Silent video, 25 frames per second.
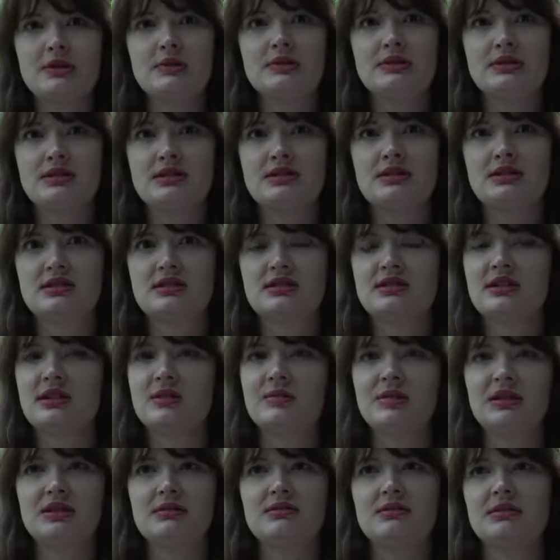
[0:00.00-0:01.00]
This is going
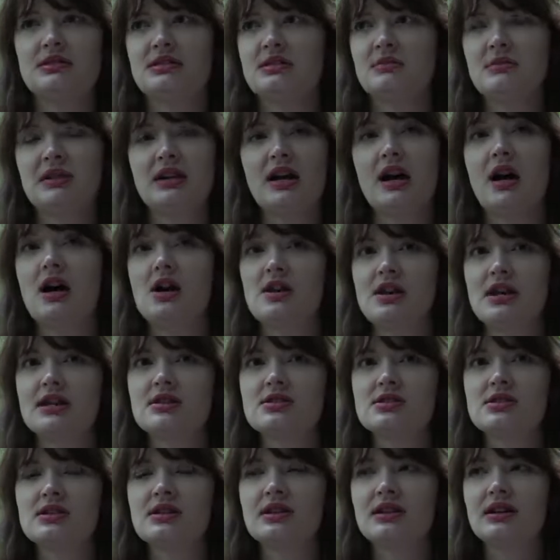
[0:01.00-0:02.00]
to be
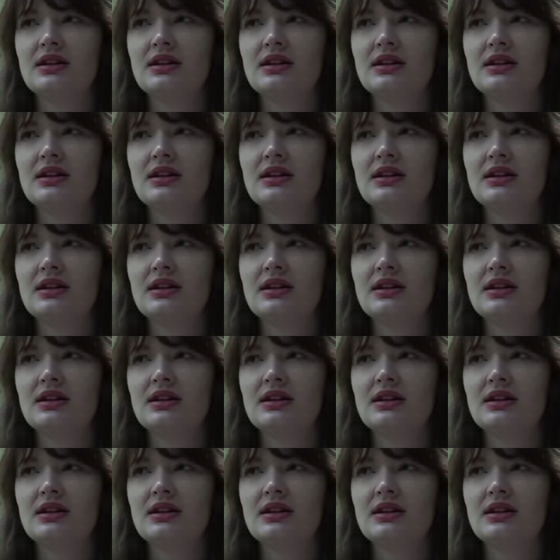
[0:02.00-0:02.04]
carnage.